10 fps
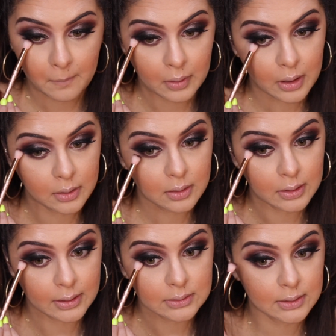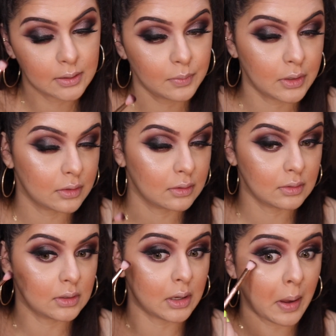I'm kind of connecting it
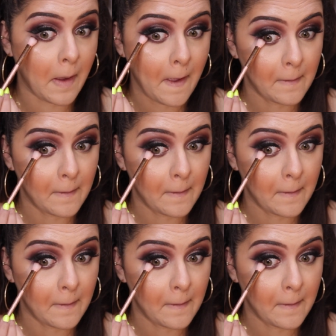with the